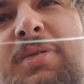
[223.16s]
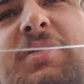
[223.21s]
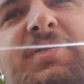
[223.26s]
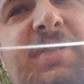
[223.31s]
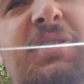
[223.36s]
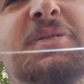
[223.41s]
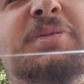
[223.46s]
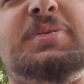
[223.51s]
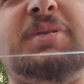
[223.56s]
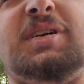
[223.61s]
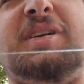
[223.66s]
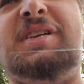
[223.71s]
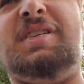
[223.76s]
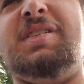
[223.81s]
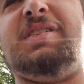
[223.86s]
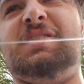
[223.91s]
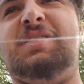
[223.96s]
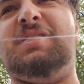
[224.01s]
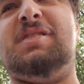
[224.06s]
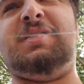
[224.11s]
is working
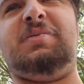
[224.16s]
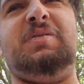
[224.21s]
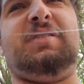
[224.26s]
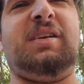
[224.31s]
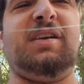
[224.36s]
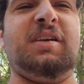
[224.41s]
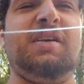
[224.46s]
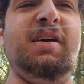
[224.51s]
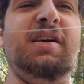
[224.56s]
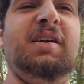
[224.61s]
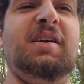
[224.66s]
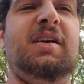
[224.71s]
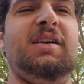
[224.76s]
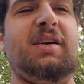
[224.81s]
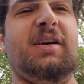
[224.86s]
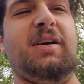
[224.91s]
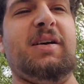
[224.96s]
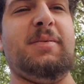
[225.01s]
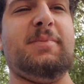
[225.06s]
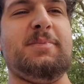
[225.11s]
on something.
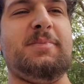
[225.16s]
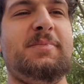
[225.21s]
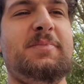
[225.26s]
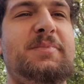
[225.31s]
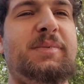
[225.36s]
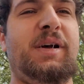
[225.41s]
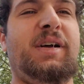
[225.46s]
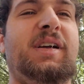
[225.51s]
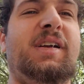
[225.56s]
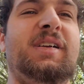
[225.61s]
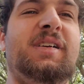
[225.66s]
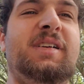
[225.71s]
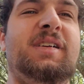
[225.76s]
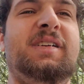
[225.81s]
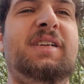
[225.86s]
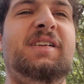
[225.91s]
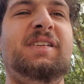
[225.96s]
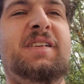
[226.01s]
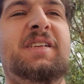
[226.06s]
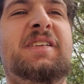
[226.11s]
But
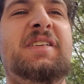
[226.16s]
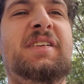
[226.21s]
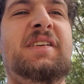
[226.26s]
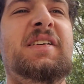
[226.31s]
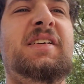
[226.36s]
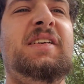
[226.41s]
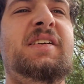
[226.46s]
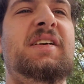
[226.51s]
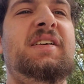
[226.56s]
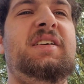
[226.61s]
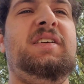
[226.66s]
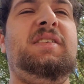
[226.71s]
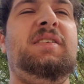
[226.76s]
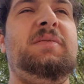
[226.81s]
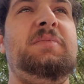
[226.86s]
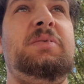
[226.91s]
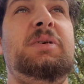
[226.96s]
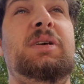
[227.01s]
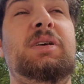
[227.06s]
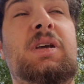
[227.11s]

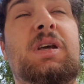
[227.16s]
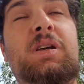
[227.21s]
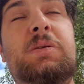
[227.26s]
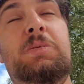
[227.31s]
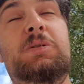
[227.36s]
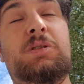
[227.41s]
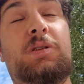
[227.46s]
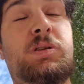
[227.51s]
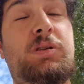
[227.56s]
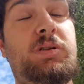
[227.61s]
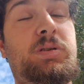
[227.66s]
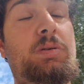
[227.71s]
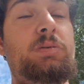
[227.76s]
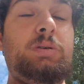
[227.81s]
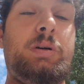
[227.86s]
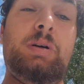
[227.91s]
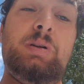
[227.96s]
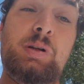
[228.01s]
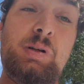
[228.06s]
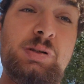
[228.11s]
being able to do
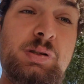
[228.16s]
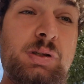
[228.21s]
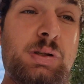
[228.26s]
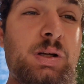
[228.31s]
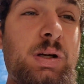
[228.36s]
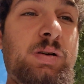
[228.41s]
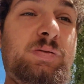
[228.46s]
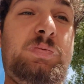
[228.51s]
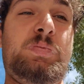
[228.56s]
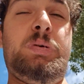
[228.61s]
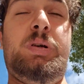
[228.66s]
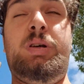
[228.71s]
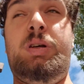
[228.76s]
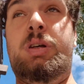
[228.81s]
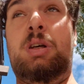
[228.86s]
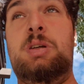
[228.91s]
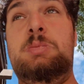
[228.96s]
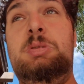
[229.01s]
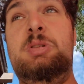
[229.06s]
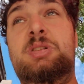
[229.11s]
all this stuff, being
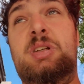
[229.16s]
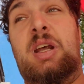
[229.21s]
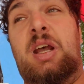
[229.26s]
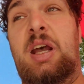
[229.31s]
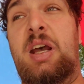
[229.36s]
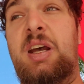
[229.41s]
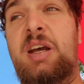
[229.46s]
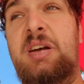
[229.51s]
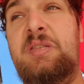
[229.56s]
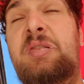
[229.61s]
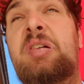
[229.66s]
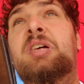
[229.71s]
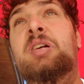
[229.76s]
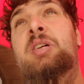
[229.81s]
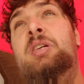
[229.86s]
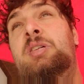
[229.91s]
able to have